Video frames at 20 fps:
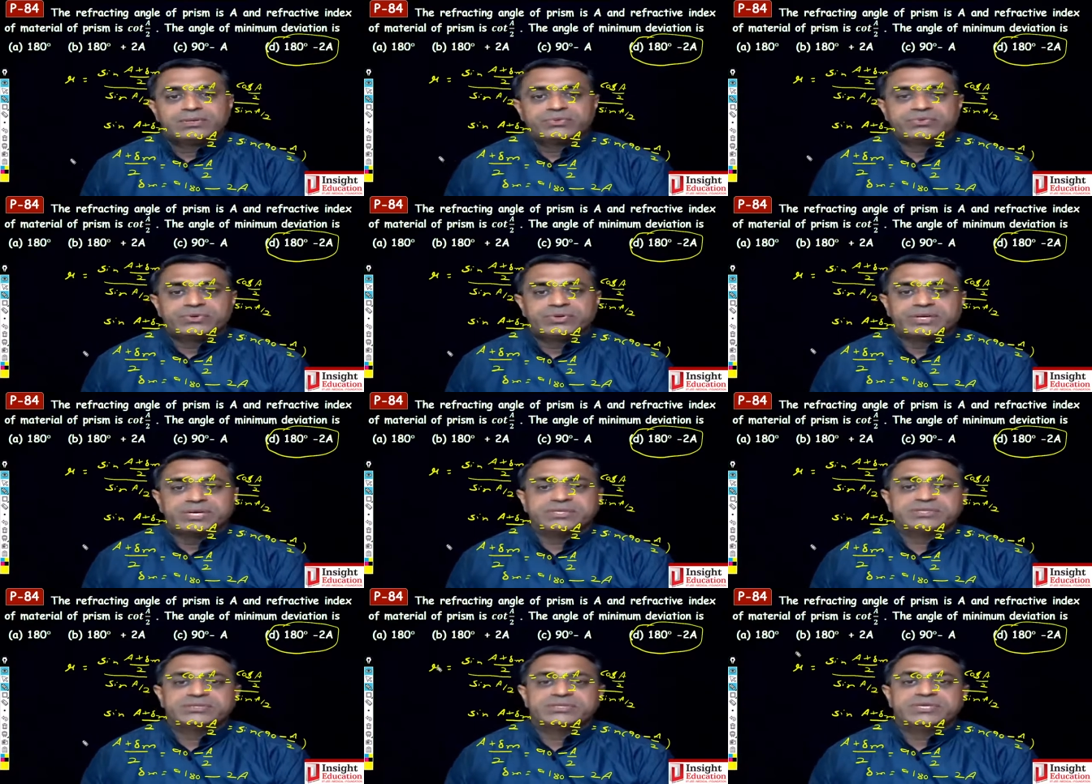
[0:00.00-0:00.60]
You
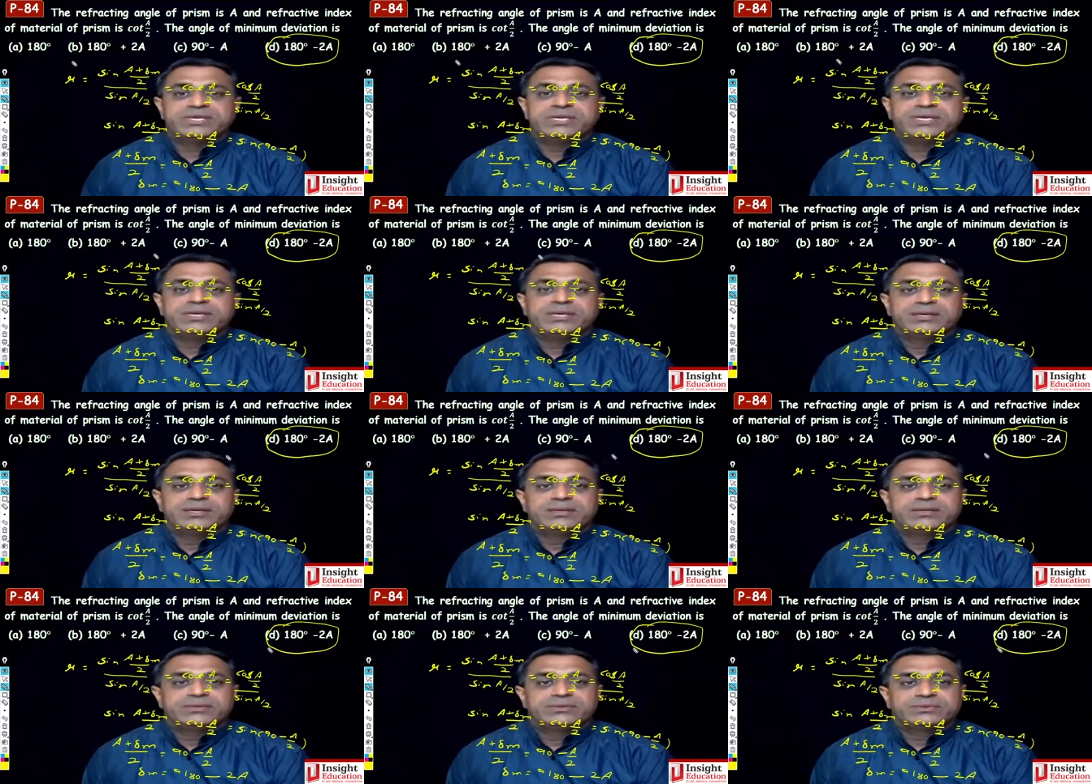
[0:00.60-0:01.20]
can see.
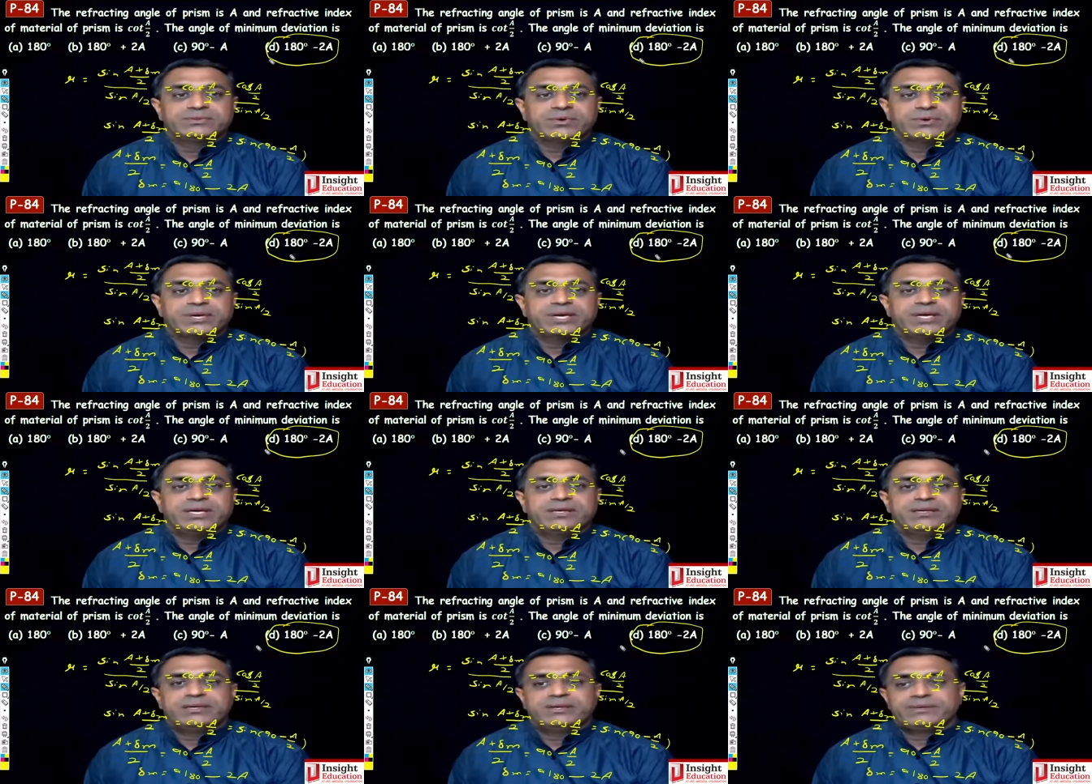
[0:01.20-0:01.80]

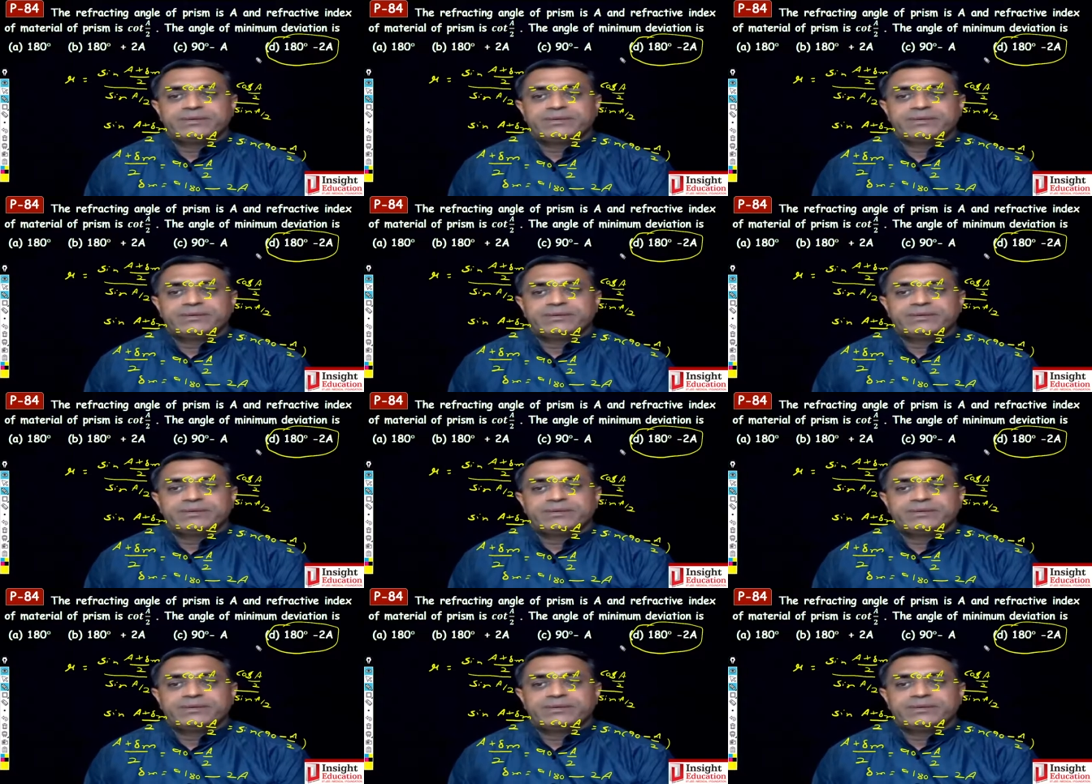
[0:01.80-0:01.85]
Okay,